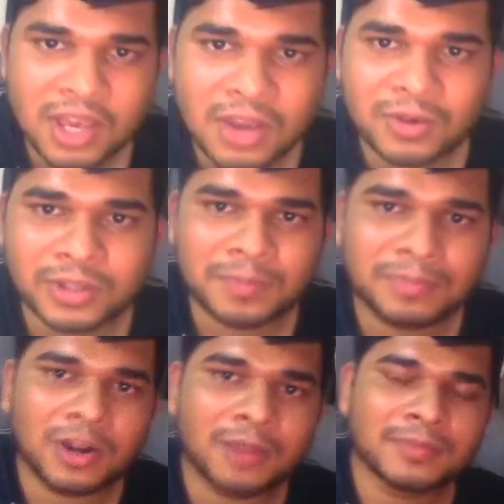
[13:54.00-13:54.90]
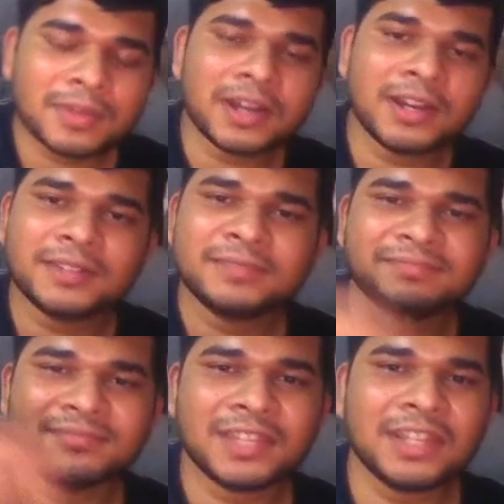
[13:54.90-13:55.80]
But
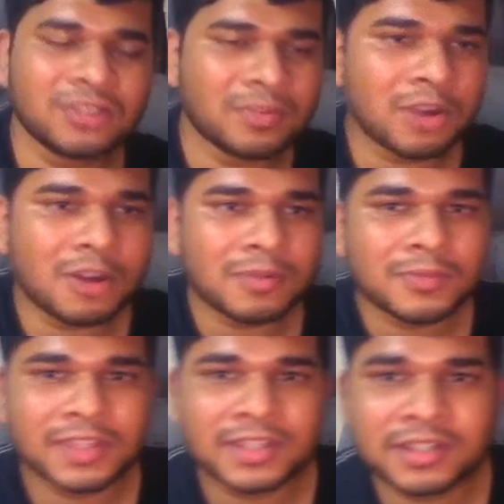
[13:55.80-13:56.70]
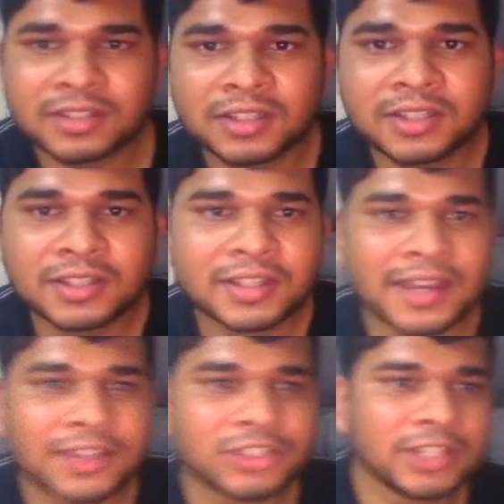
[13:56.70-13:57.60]
there is no problem with it
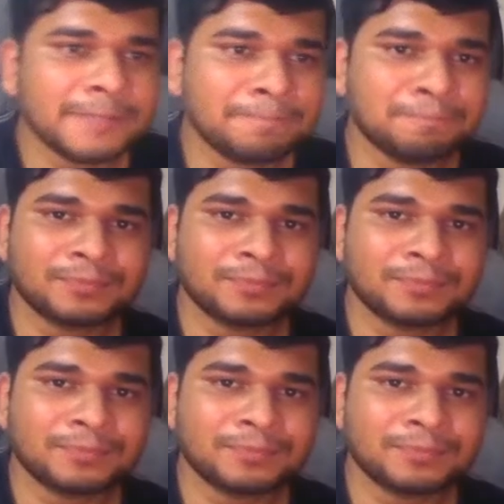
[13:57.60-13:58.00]
actually.